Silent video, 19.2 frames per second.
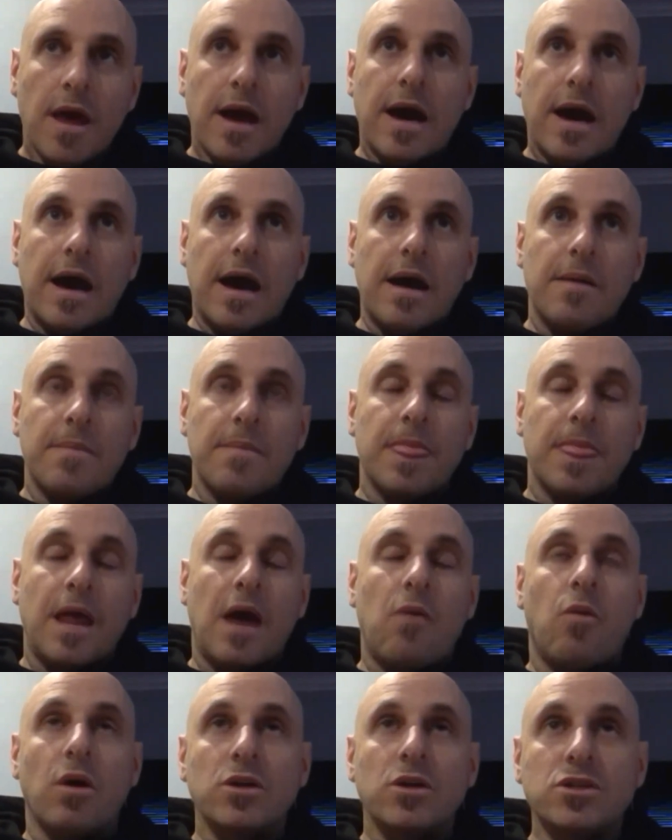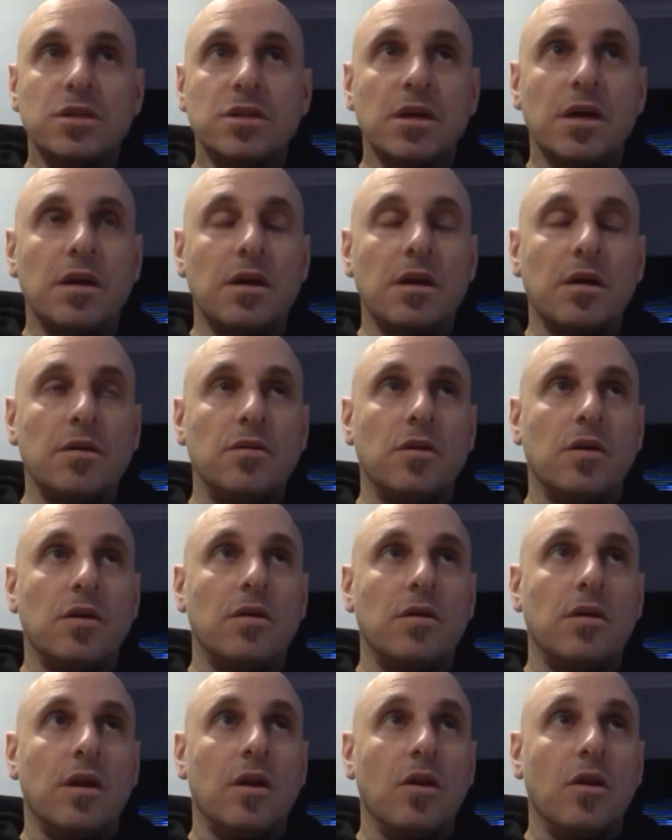I watched, you know,
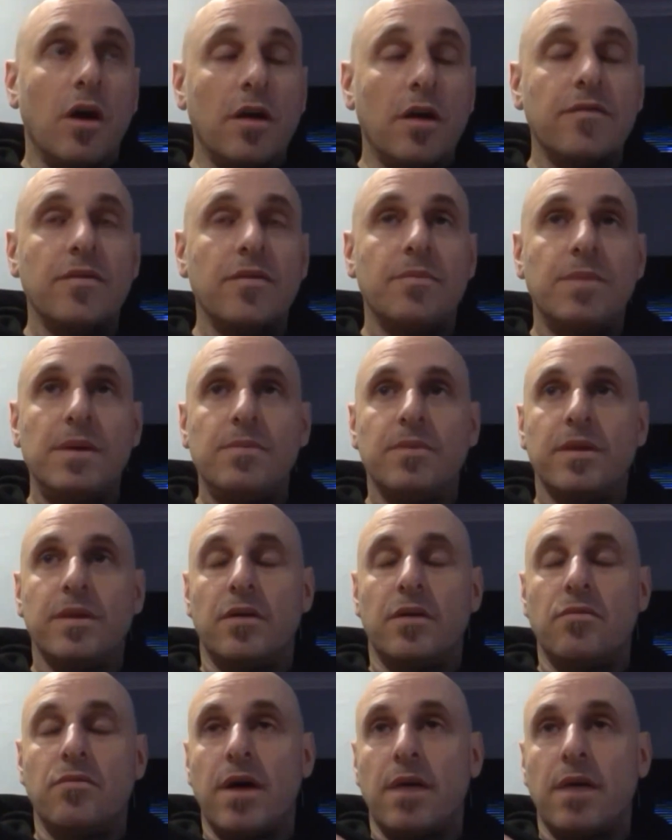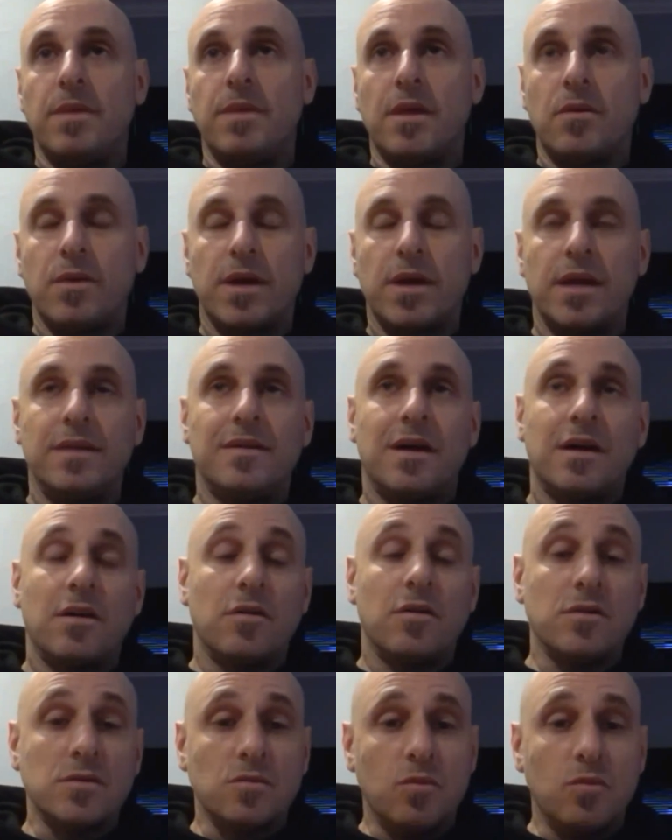a lot of the people around me that were getting
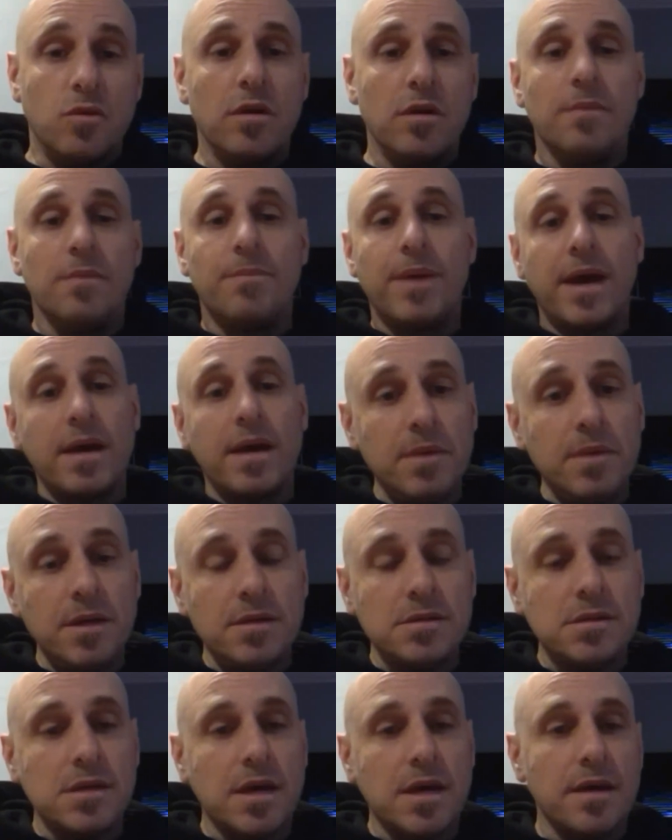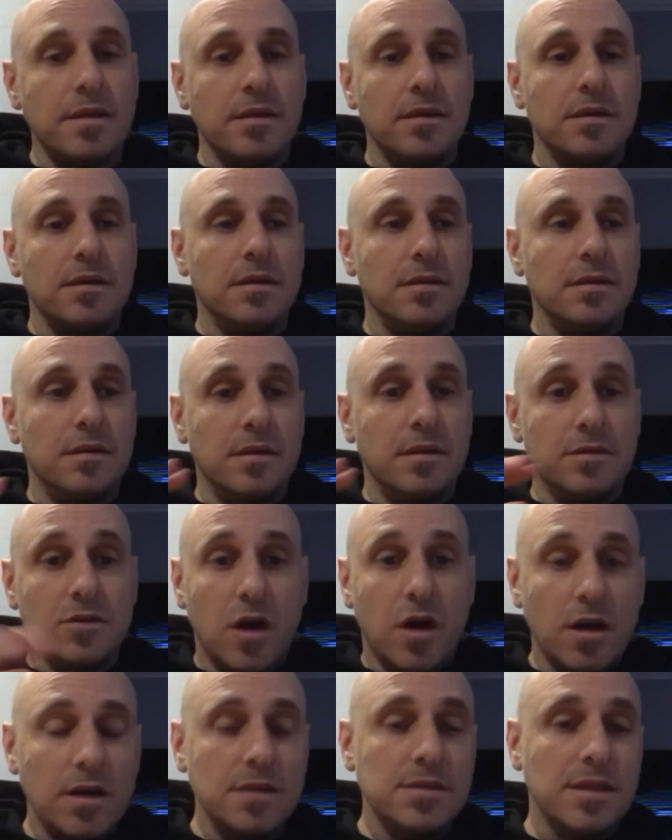diagnosed were the babies and the
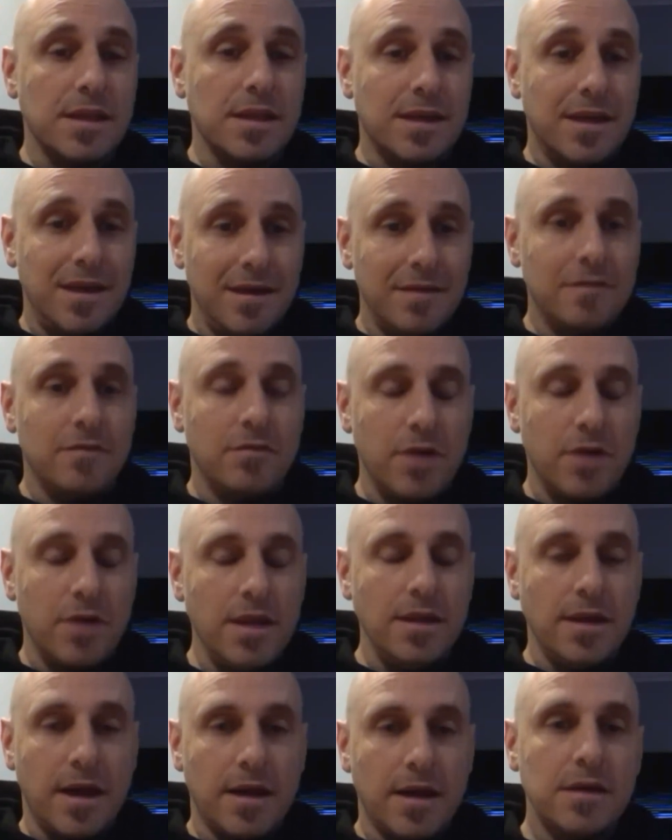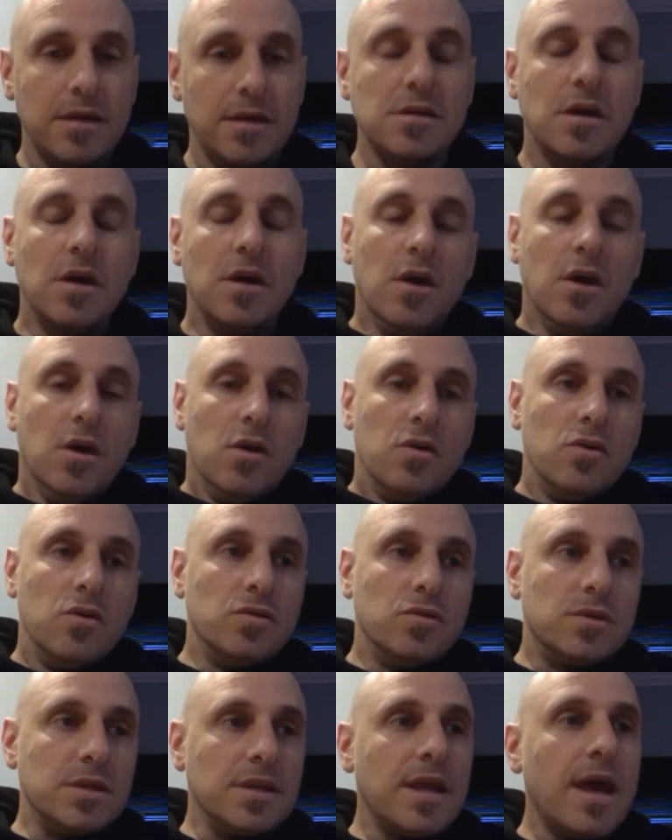toddlers and the kids, the really young kids,
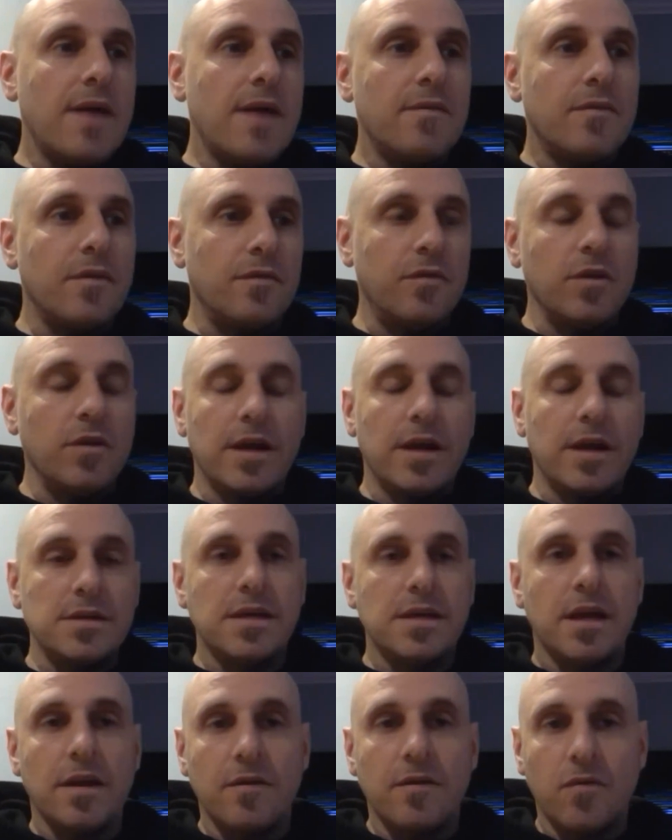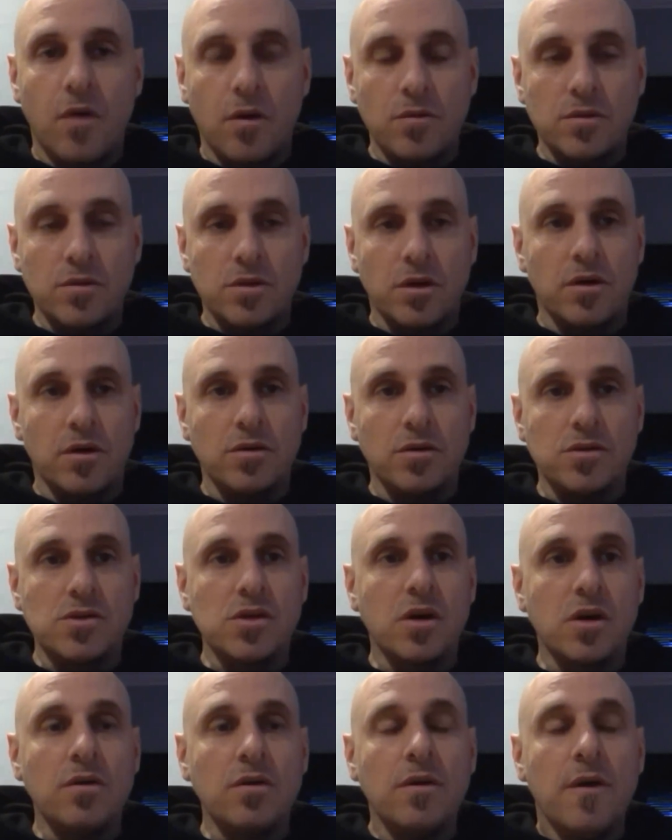who didn't have a full understanding of what was going on.
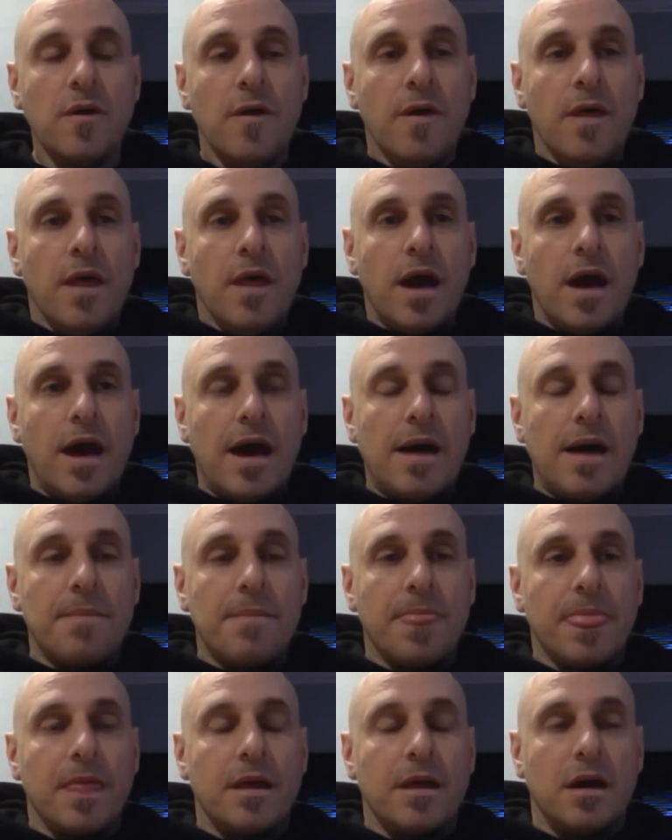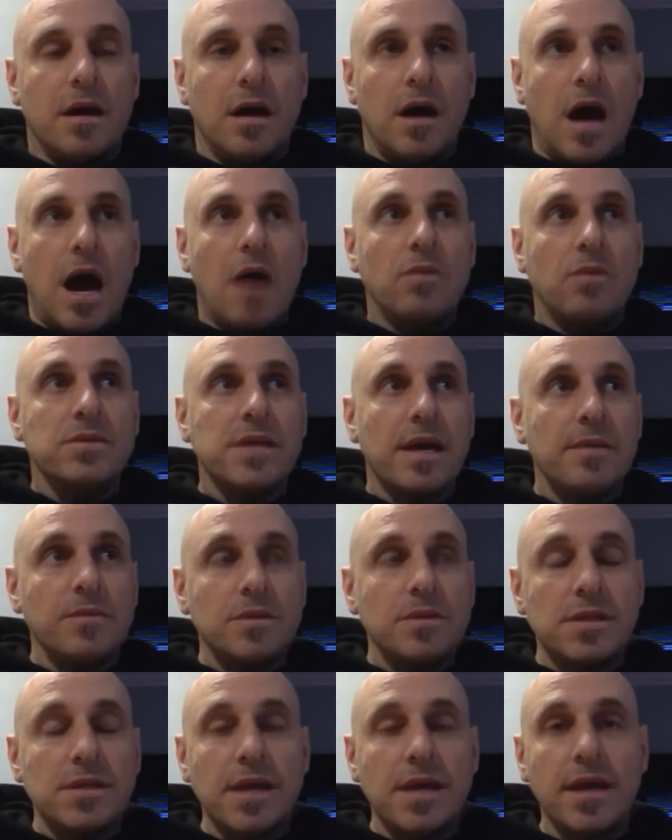So I was able
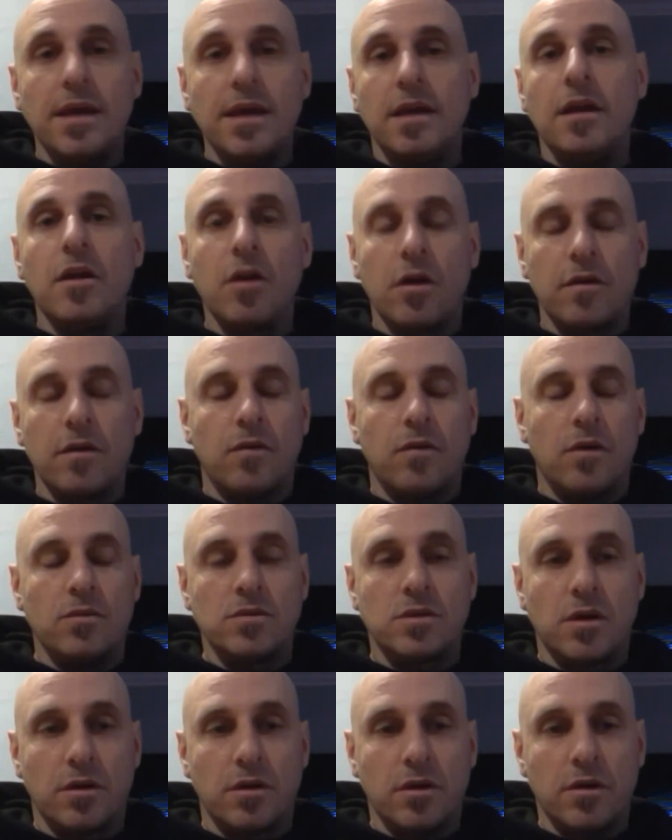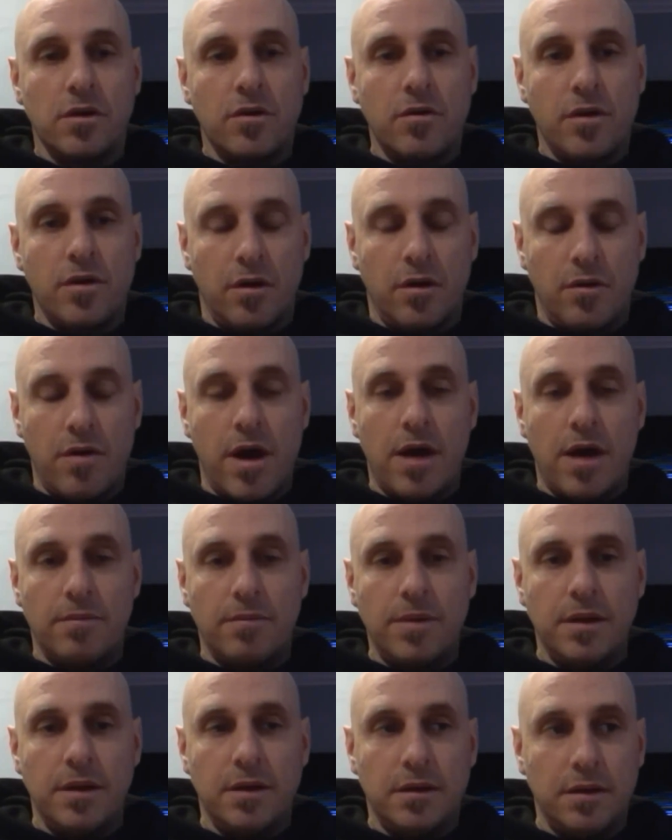to take in a lot of what was going on around
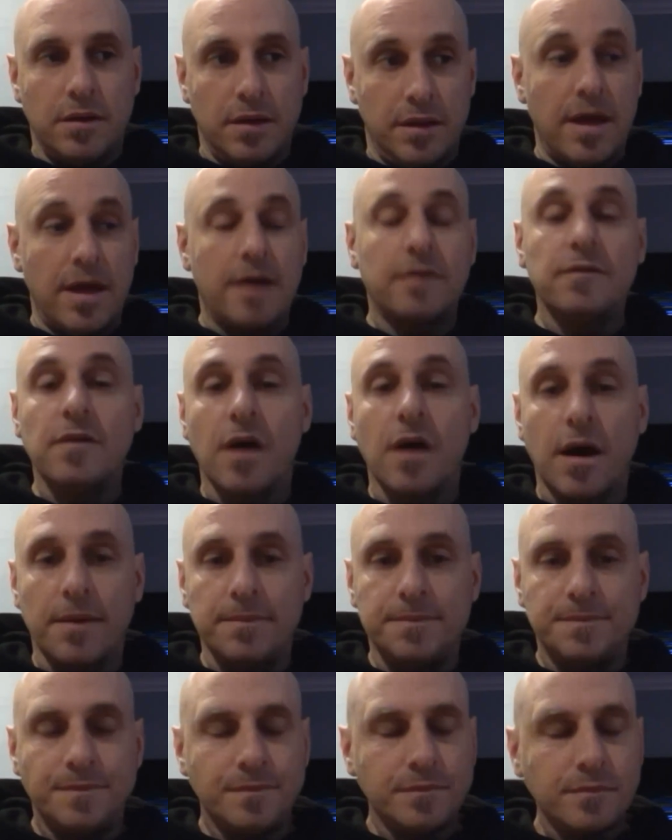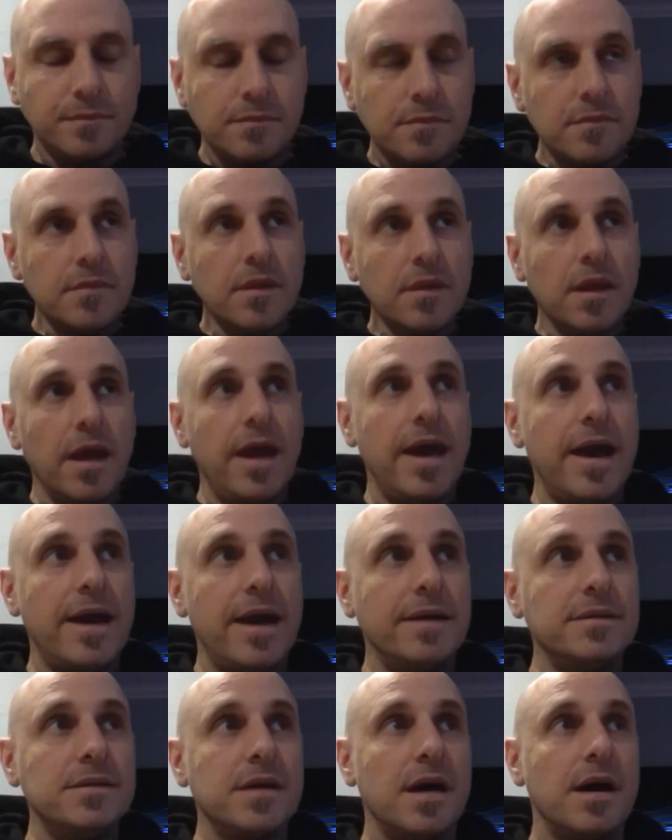me in that time.
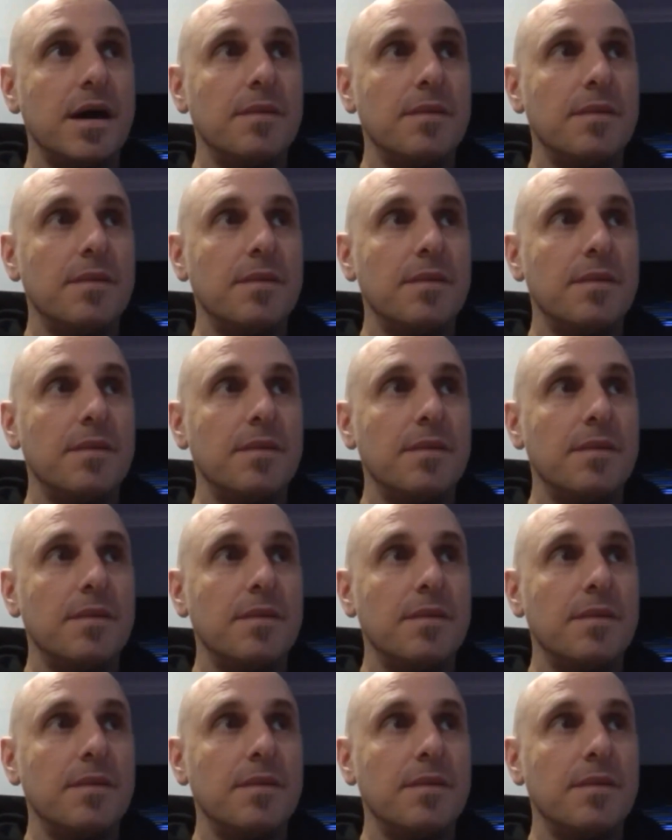And